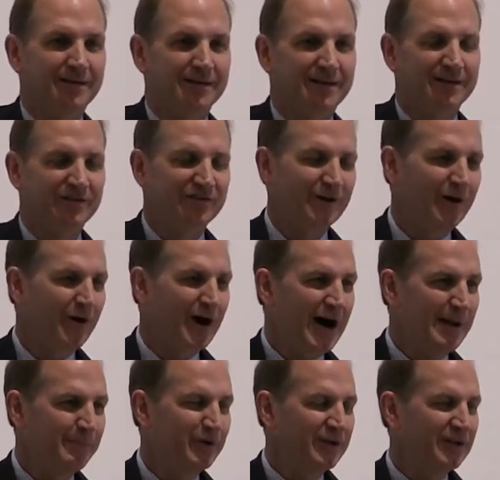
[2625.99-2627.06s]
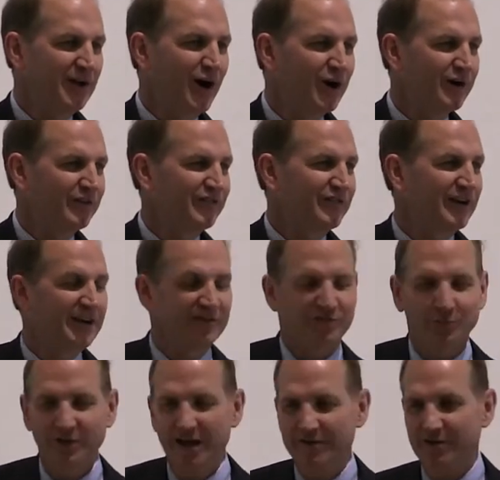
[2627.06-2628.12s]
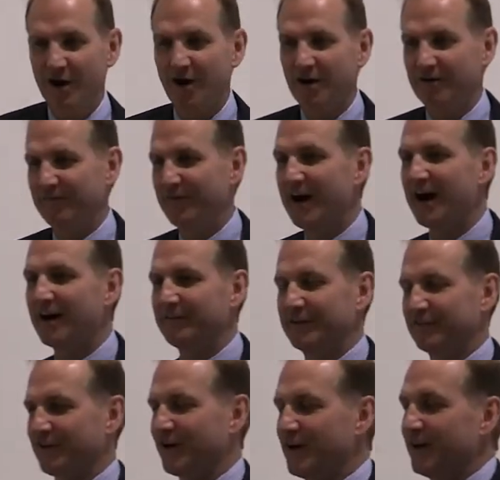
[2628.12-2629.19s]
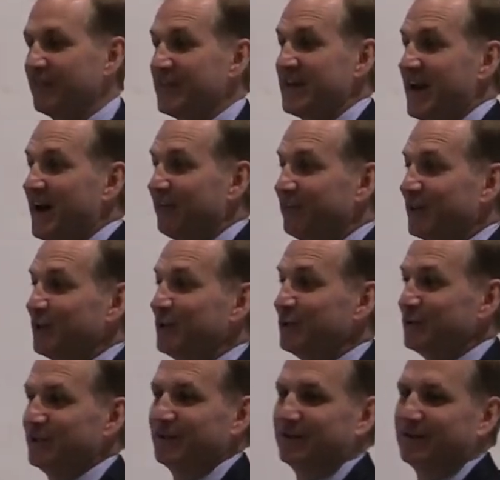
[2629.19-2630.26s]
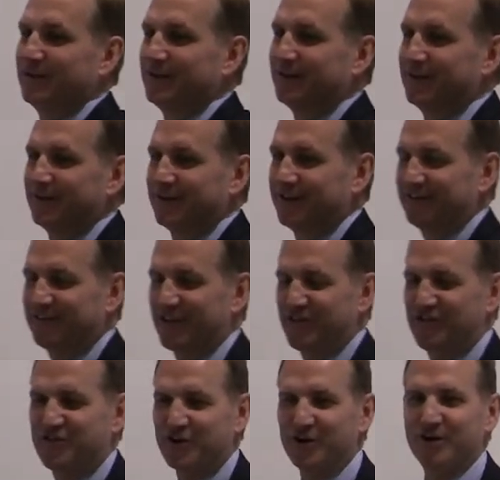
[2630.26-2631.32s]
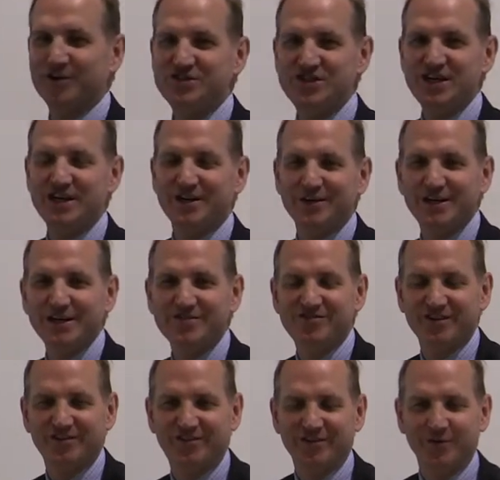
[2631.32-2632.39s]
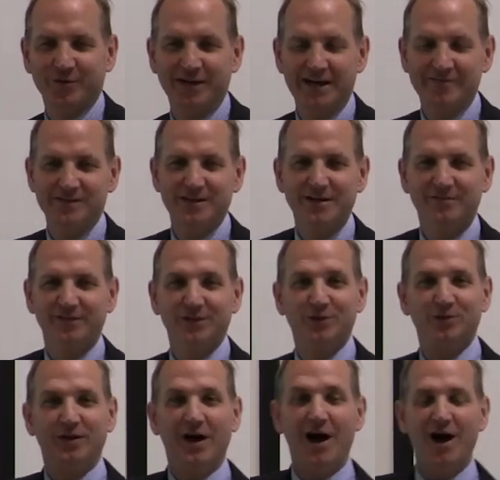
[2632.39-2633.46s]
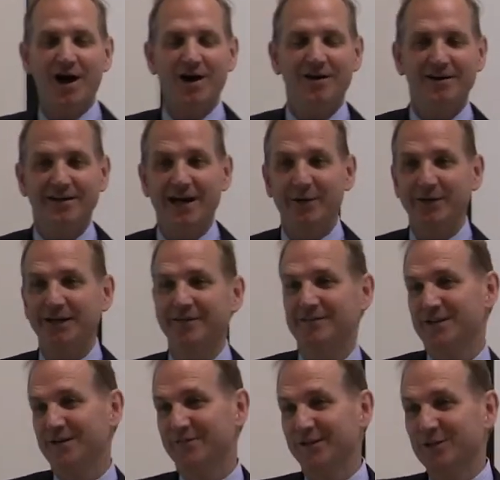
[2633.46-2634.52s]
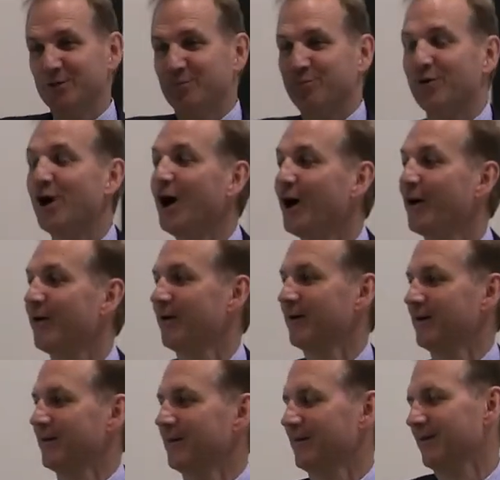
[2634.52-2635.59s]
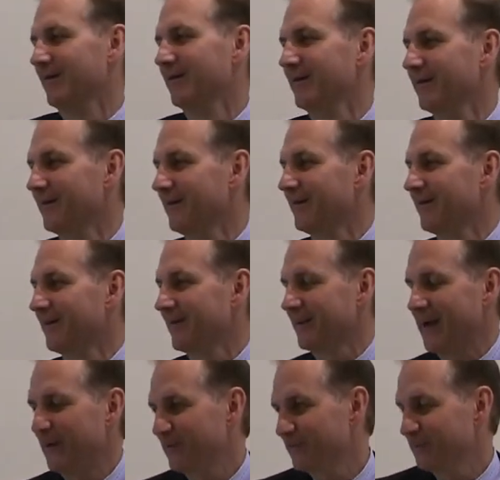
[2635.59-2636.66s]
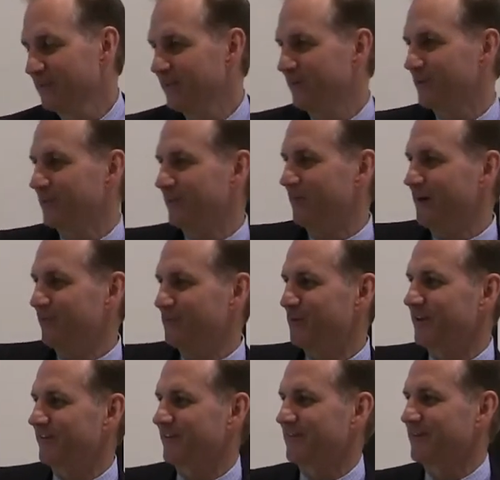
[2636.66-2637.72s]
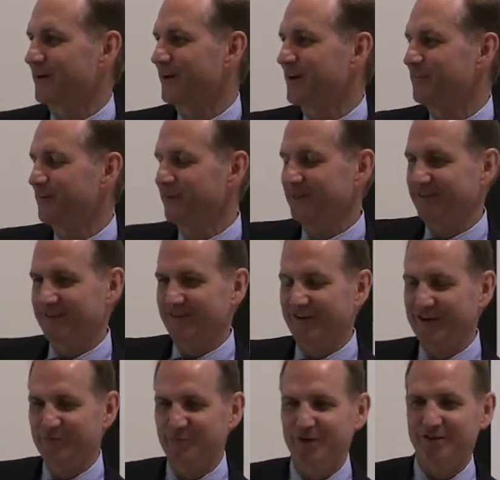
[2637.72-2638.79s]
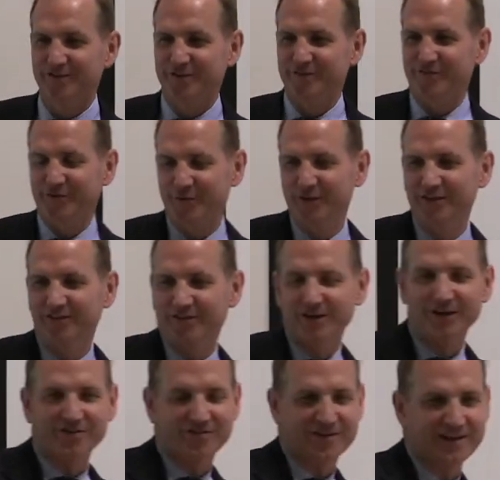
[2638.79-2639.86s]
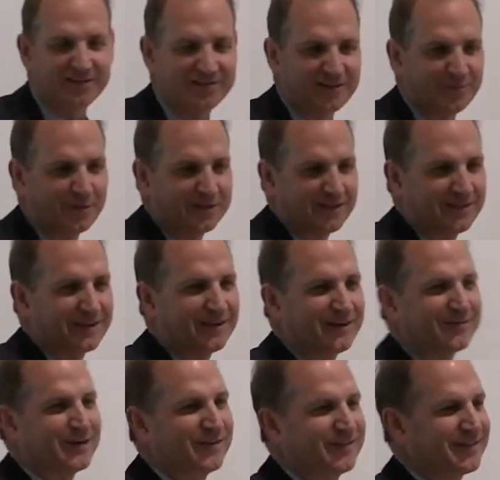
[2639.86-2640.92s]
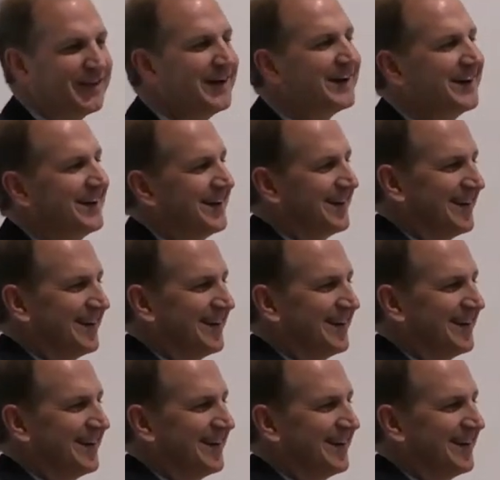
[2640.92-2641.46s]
And so I put in heart stents. We have a heart valve. It's called the Evolut. It's the third generation. So we have the Evolut R, and now we have the Evolut Pro. And I was meeting with the vice president of the company and the vice president for research, and they said, what do you think of our stent?